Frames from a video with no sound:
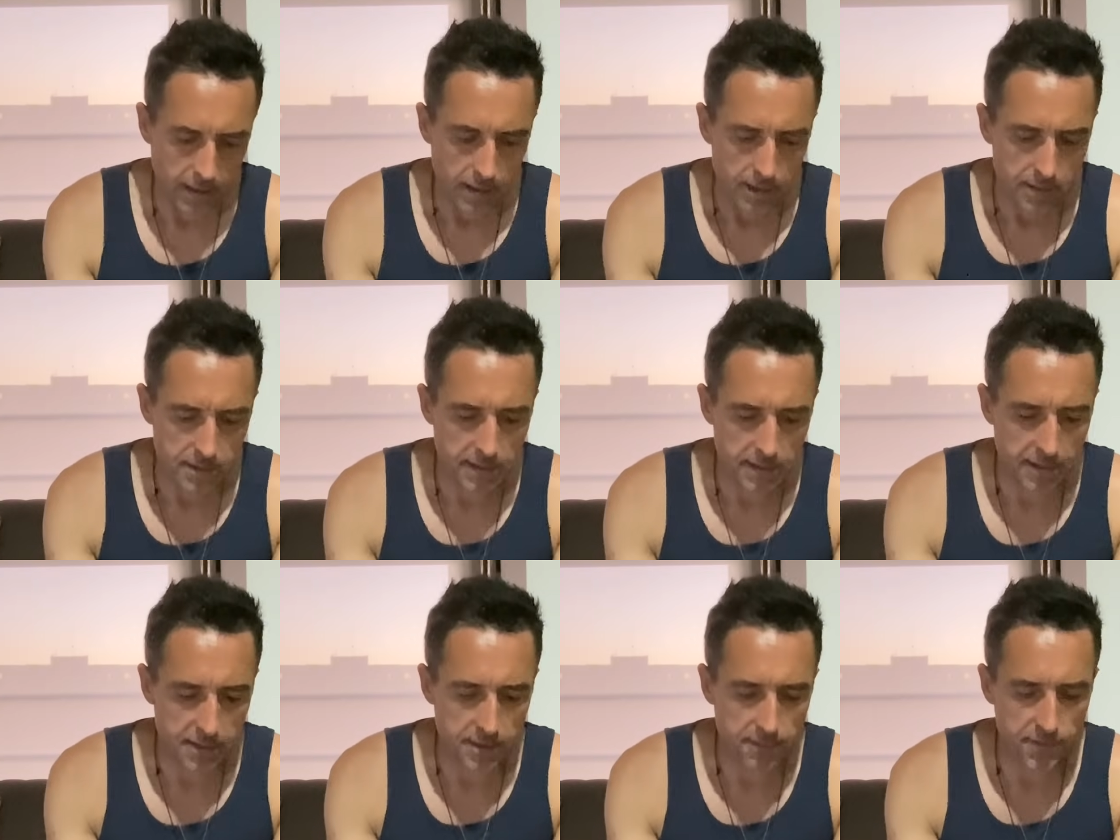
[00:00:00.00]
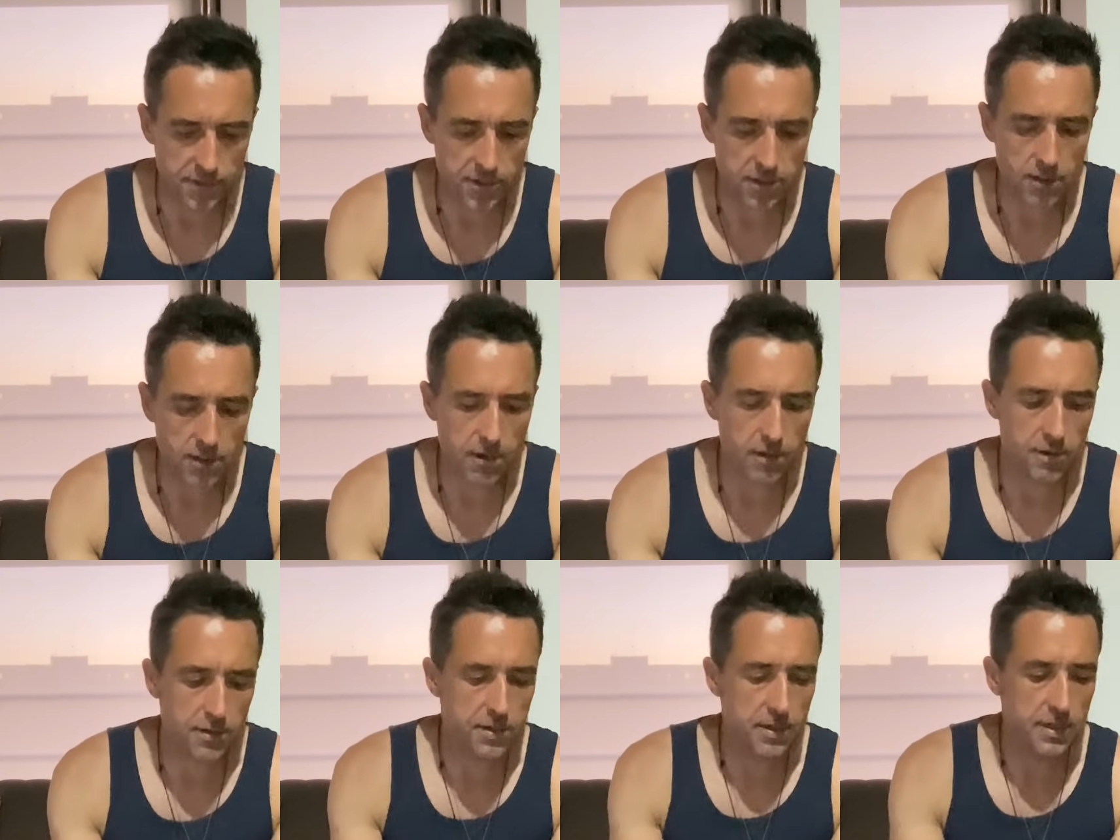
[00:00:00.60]
Six of
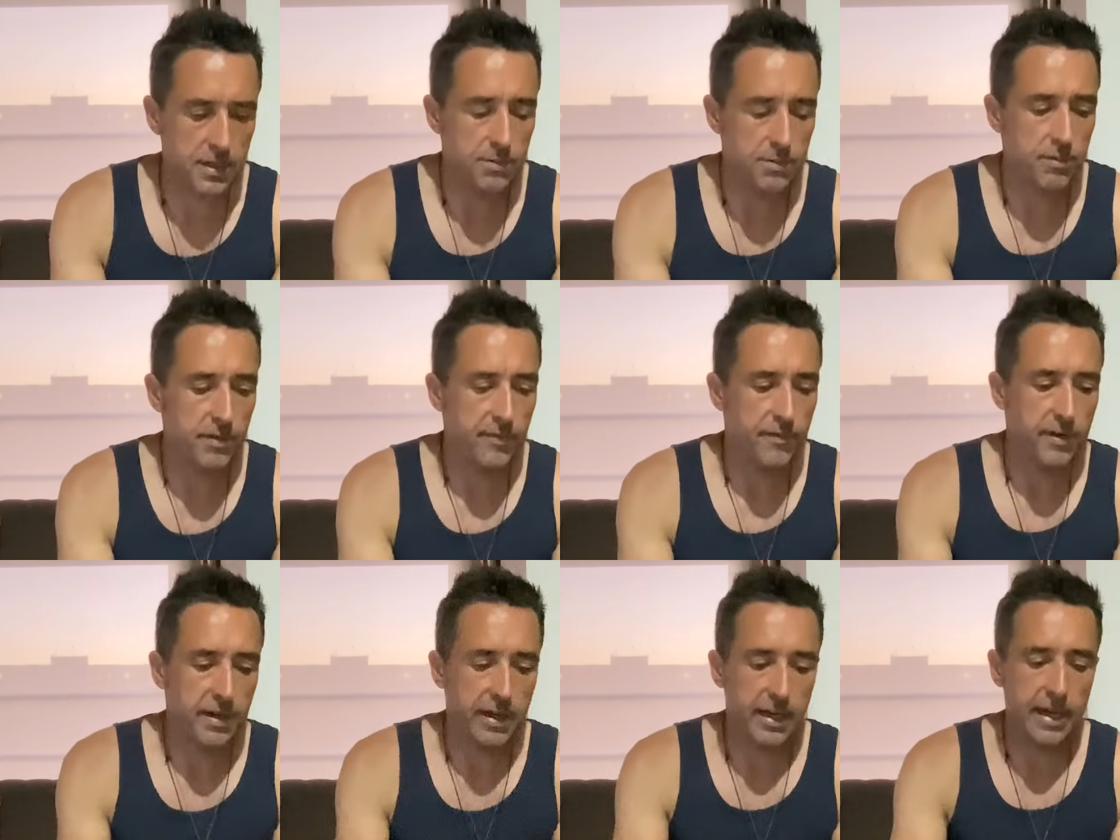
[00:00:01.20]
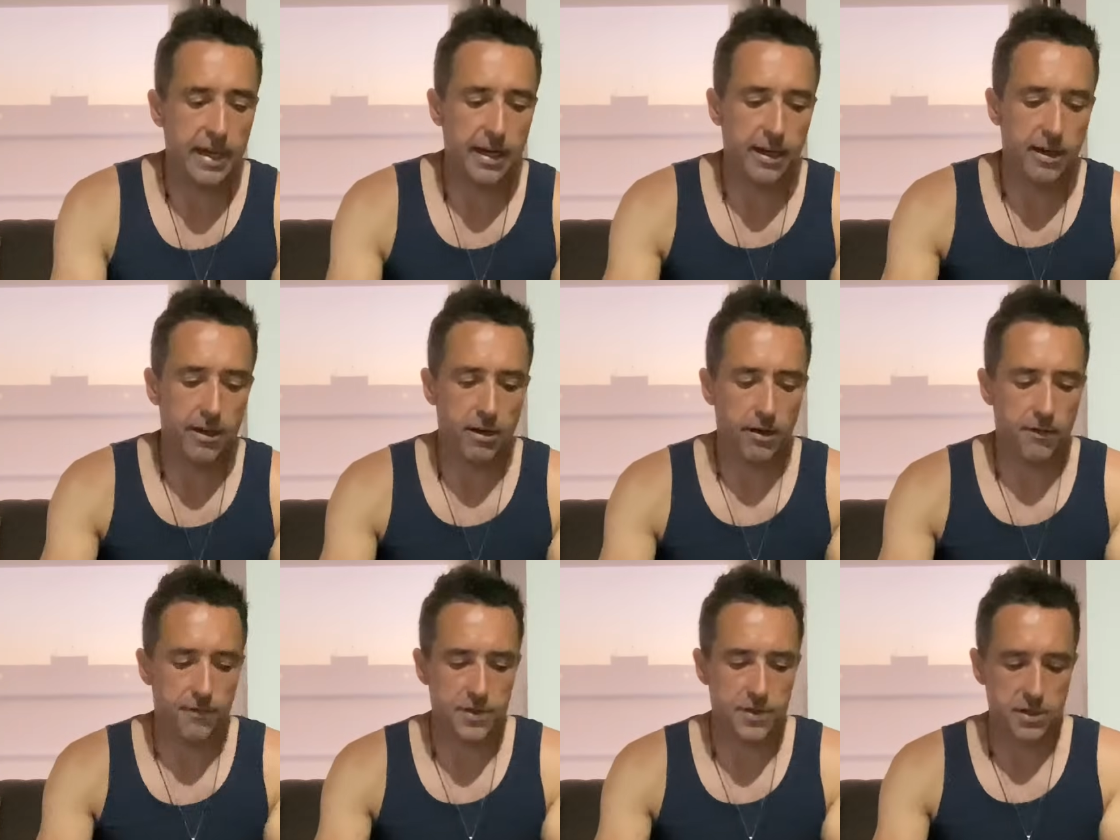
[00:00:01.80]
Swords is with the King
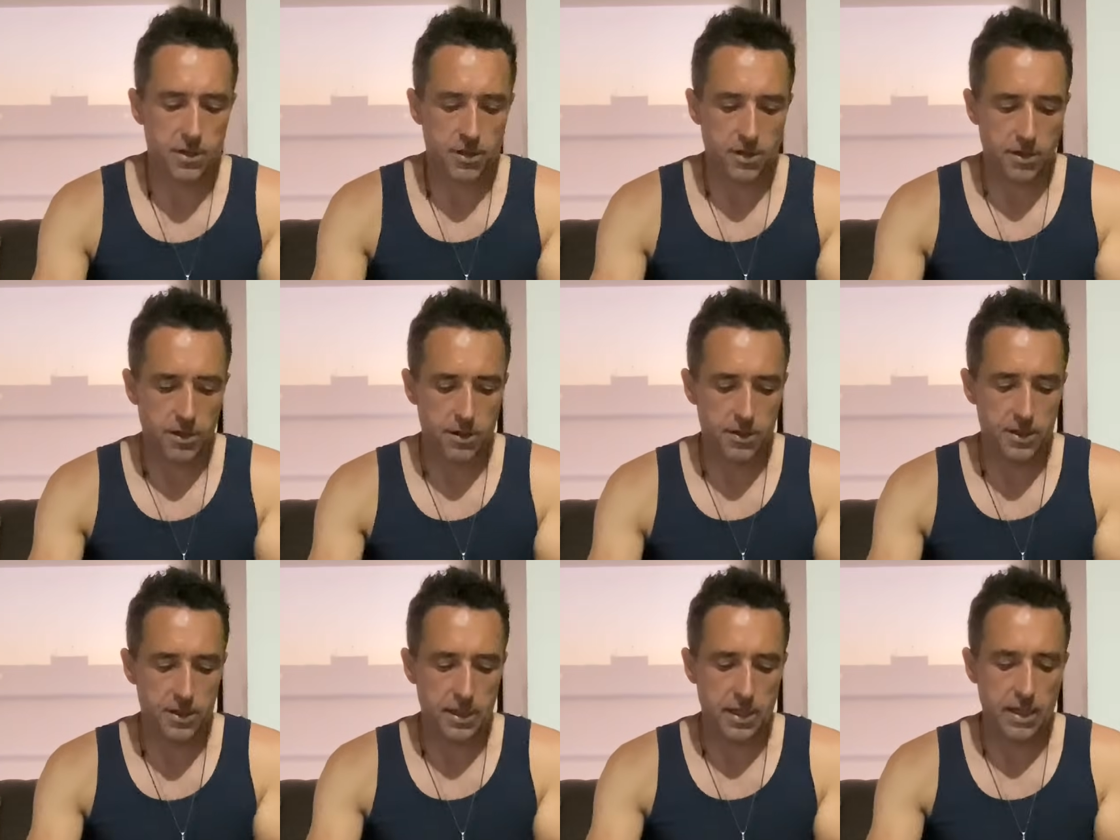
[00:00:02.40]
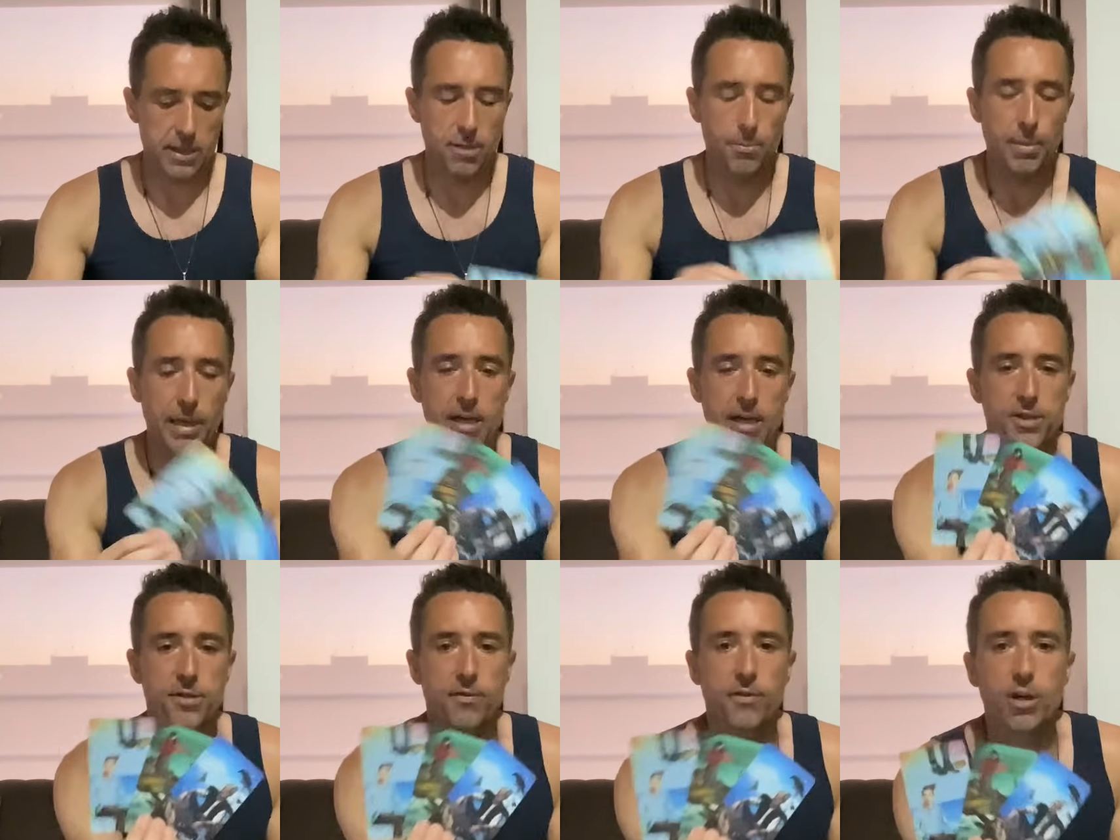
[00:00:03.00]
of Swords and the
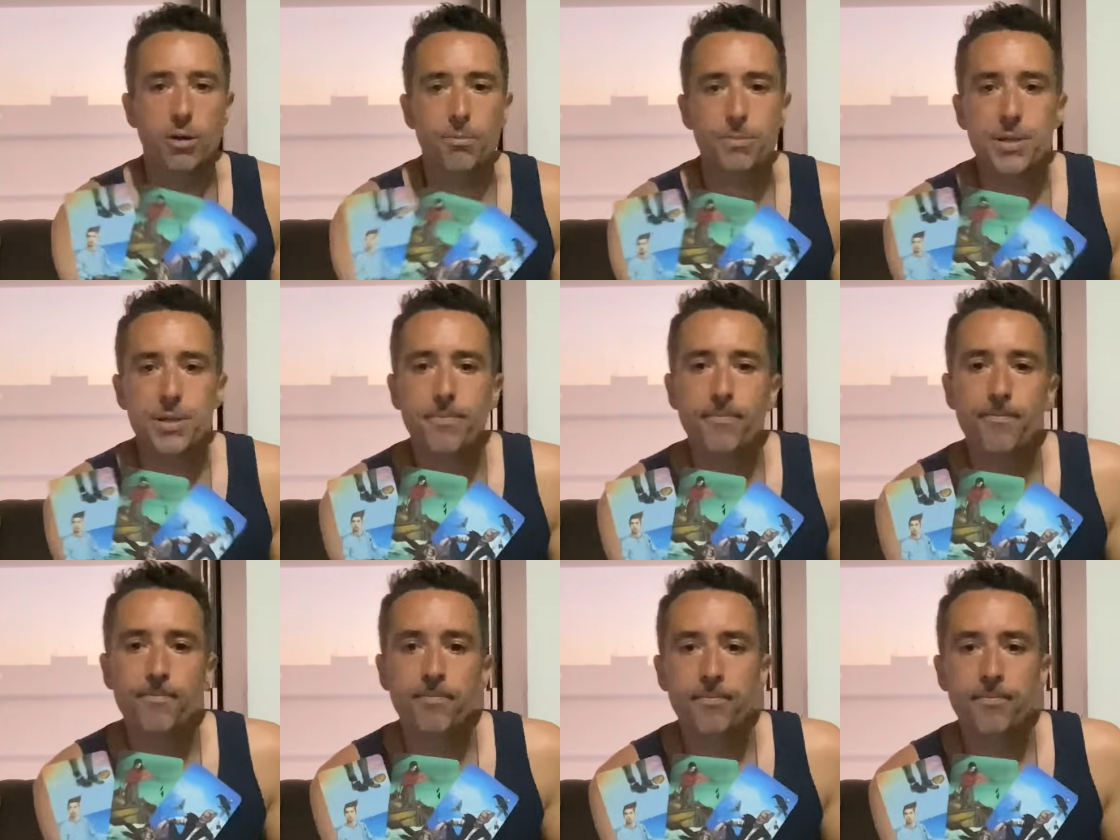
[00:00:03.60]
Page of Cups.